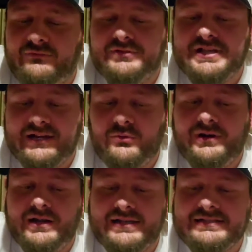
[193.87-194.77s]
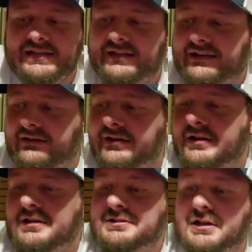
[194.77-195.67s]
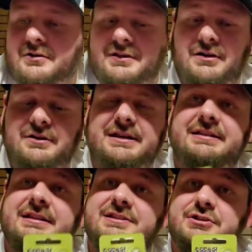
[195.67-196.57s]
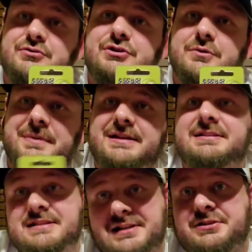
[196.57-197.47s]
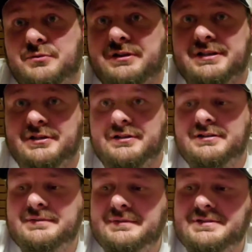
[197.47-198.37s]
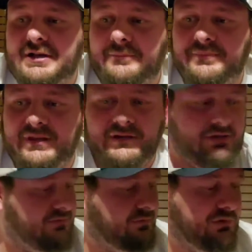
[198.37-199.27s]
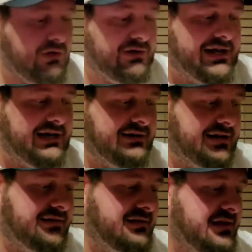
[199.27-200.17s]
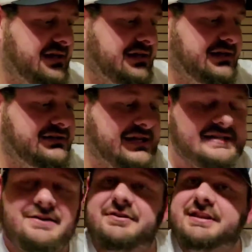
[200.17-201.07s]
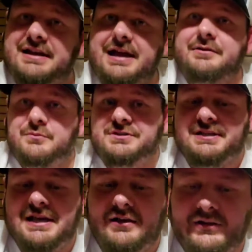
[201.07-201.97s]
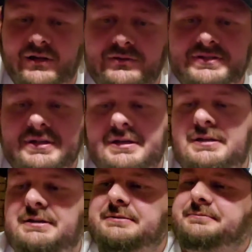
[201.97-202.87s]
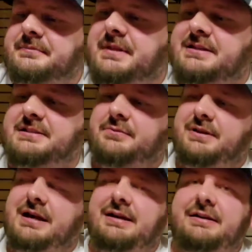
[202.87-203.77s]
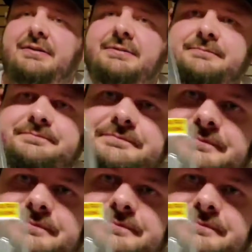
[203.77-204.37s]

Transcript: for Tackle Warehouse to get here. So, getting these 2 jerk baits is actually really good. So, and we'll go down and I'll, test everything out, and we'll see how it goes. Next thing we got here,